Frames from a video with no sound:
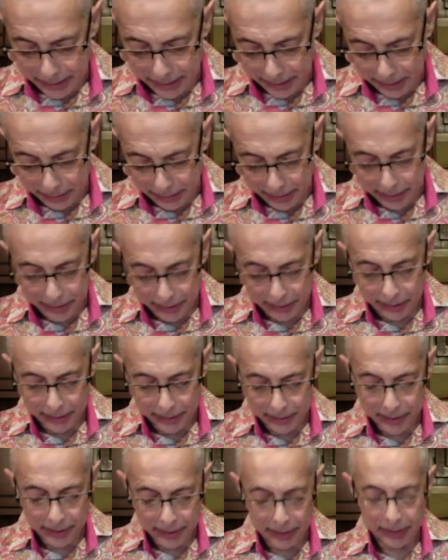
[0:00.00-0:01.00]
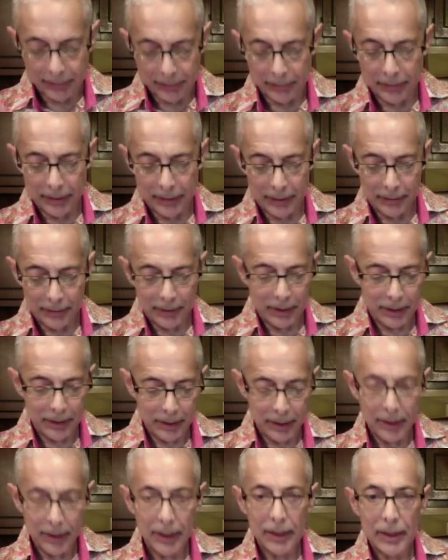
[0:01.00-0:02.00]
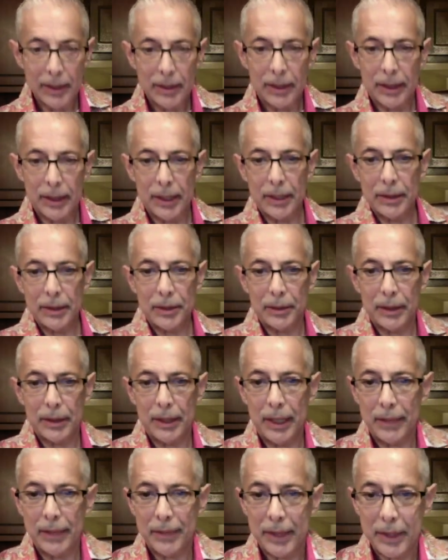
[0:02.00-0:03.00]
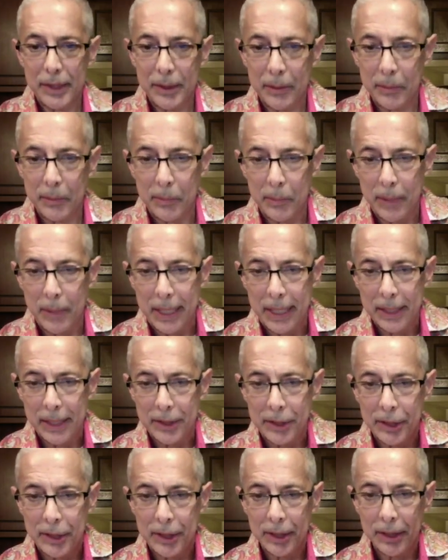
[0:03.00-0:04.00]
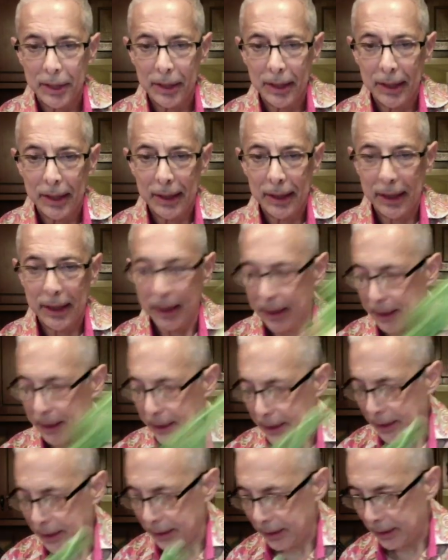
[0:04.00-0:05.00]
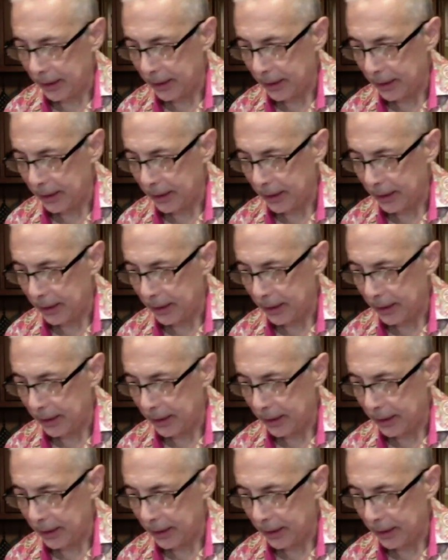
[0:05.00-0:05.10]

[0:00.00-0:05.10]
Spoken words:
grows close to the root. So then you sort of have this wedge cut in.